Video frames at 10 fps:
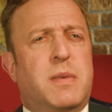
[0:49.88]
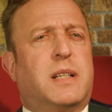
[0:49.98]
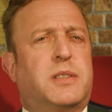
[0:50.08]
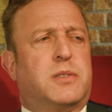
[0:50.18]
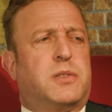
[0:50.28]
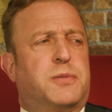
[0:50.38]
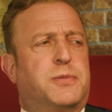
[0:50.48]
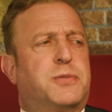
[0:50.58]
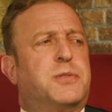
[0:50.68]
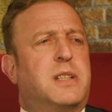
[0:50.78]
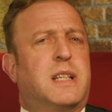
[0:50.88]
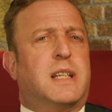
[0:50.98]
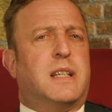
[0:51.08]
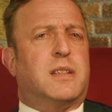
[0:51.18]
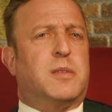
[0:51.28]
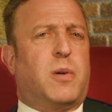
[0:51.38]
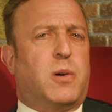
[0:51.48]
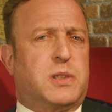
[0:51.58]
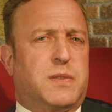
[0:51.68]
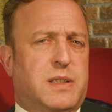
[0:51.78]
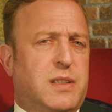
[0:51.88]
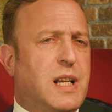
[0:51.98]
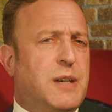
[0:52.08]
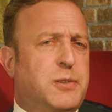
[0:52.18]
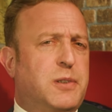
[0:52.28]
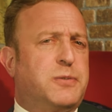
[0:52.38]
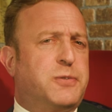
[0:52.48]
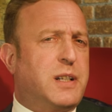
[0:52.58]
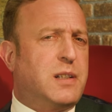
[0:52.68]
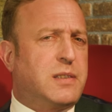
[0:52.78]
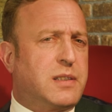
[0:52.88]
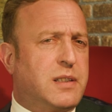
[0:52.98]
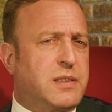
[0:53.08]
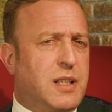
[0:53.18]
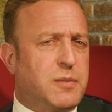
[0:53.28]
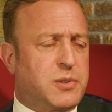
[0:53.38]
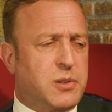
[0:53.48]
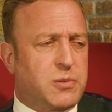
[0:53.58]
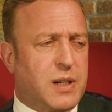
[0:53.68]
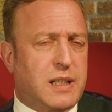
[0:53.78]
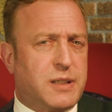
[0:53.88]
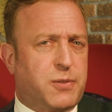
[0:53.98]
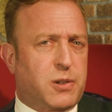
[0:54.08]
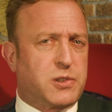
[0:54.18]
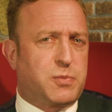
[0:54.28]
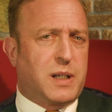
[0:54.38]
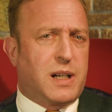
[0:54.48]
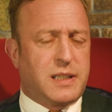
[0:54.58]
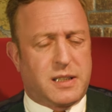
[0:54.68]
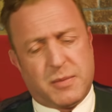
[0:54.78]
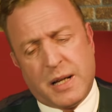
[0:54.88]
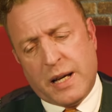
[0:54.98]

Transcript: manages to flee the Bolsheviks and after a failed attempt to rally forces behind him,